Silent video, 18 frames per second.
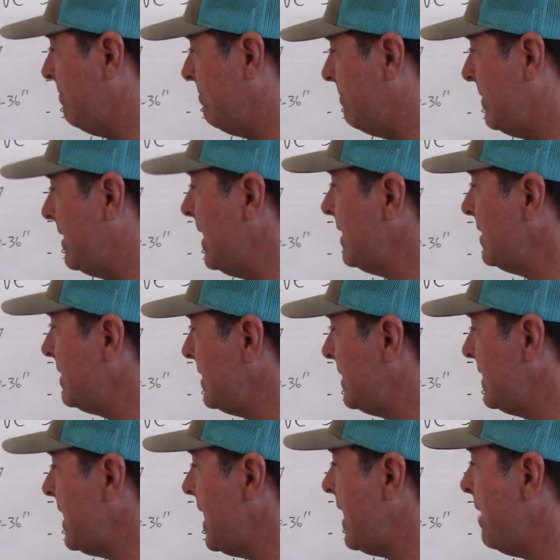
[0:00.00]

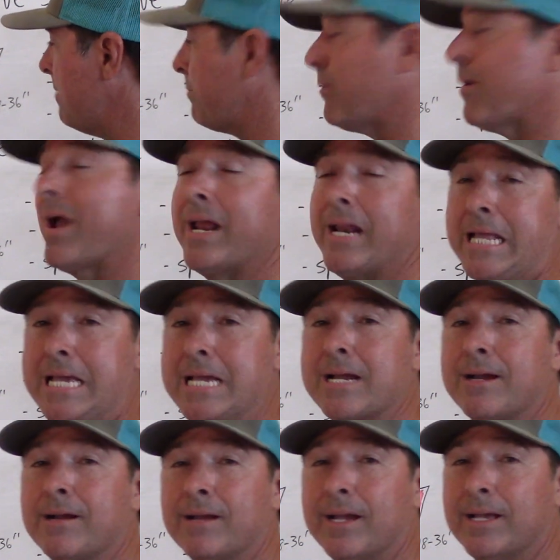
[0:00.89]
this setup right
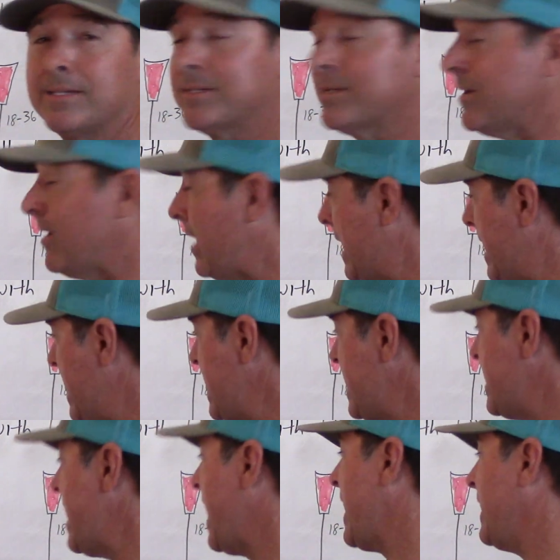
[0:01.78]
here has
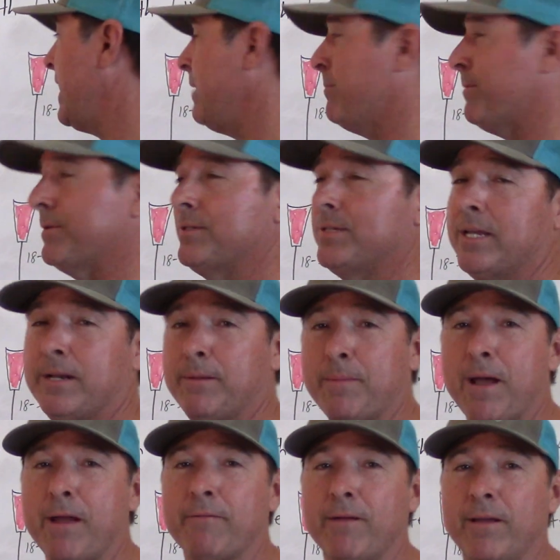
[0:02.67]
caught 90% of
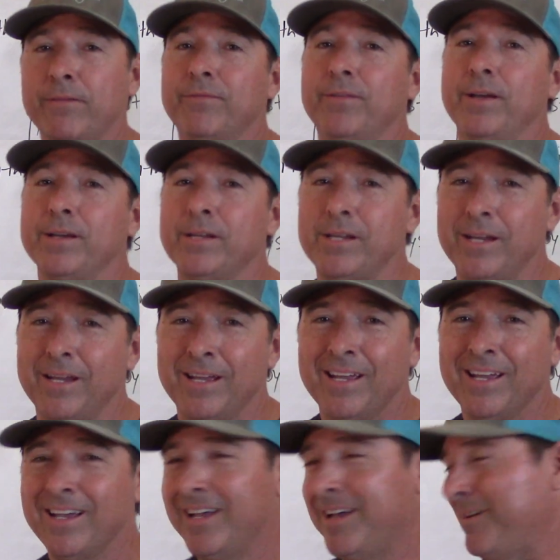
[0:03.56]
my redfish,
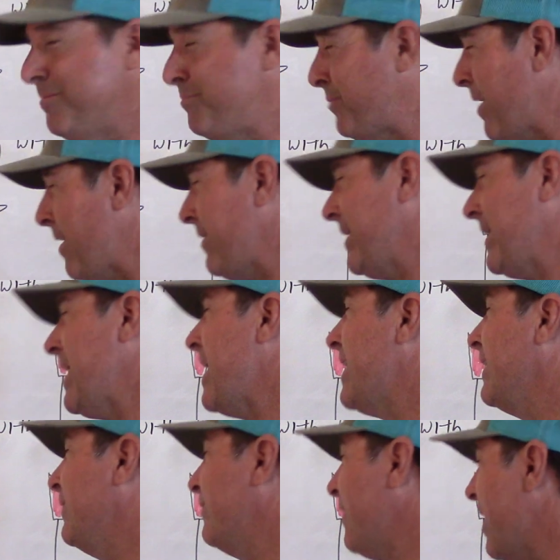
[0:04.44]
probably
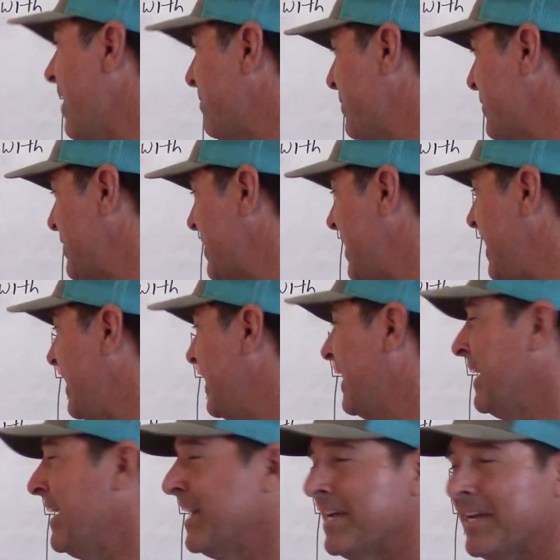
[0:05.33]
95%.
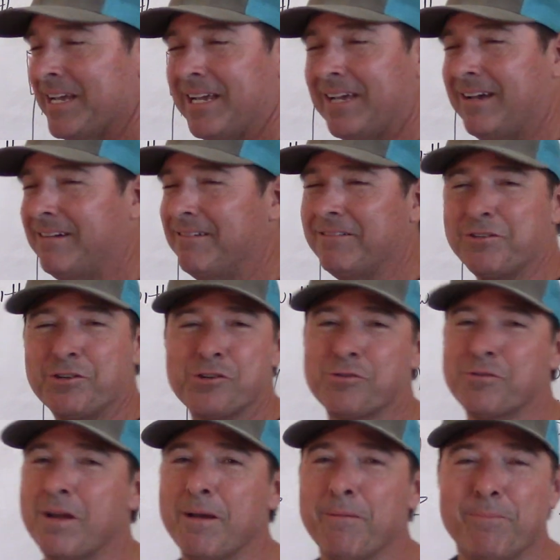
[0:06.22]
You know,
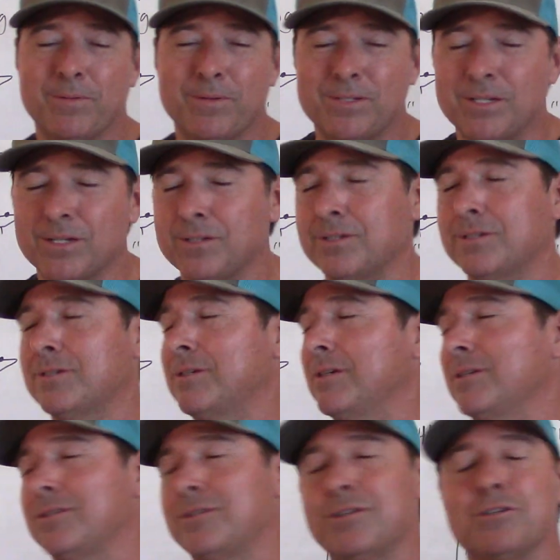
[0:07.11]
shrimp is
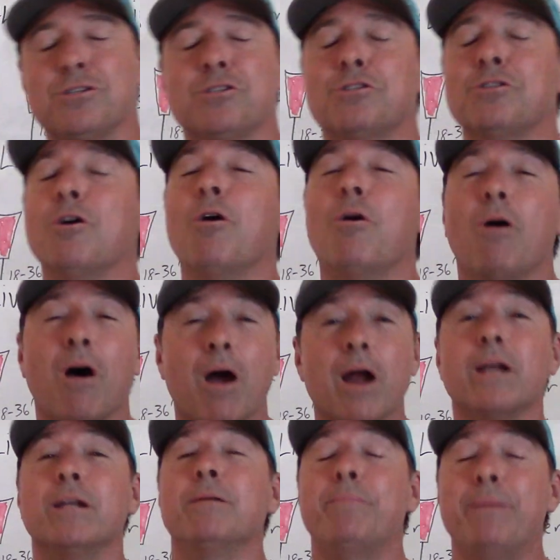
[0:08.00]
just so
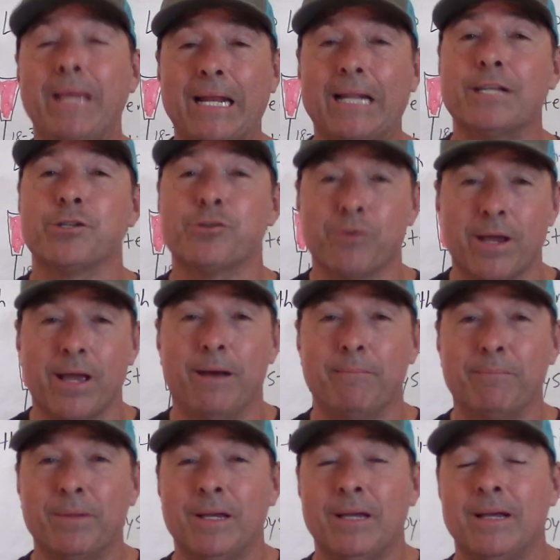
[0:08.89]
hard to beat a
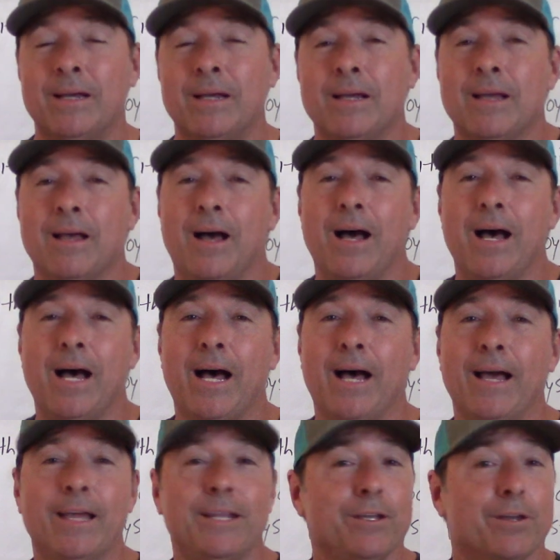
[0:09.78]
shrimp.
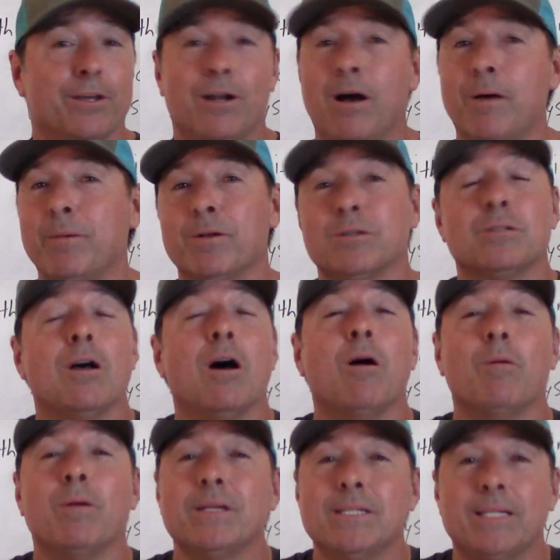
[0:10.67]
And you can almost
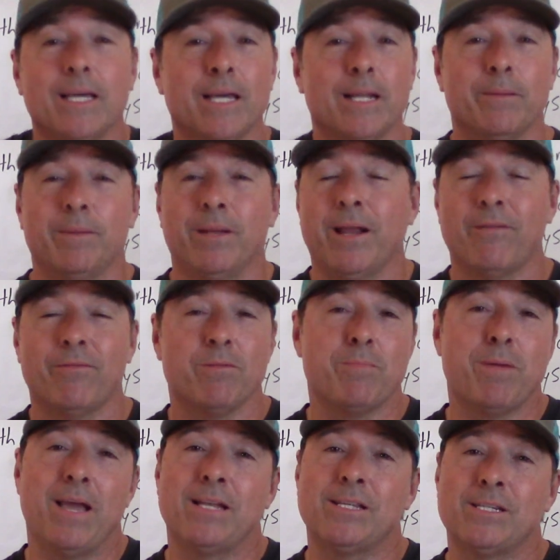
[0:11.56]
always get them in every
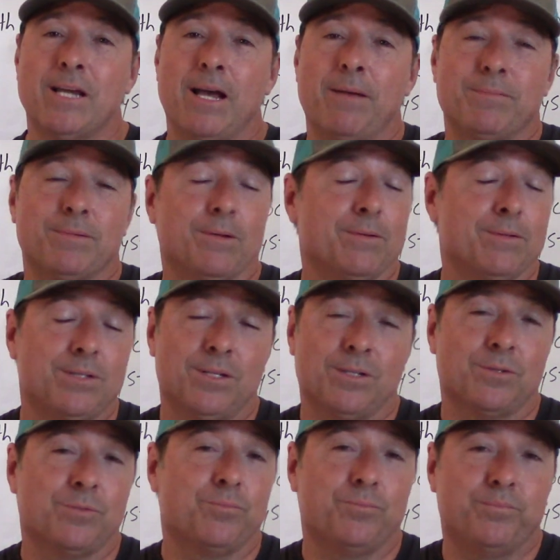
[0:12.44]
bait shop. So it's
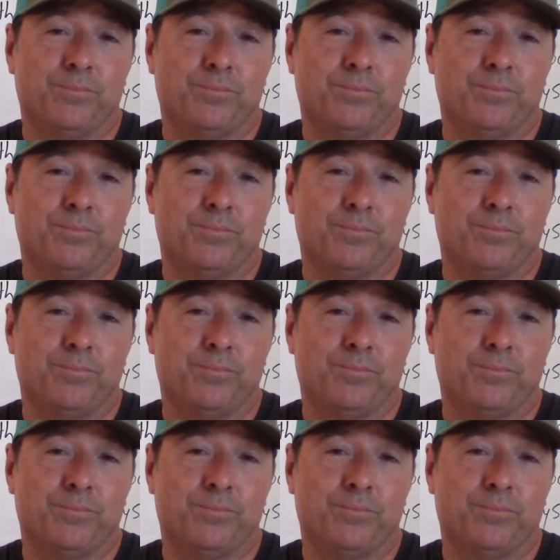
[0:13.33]
just,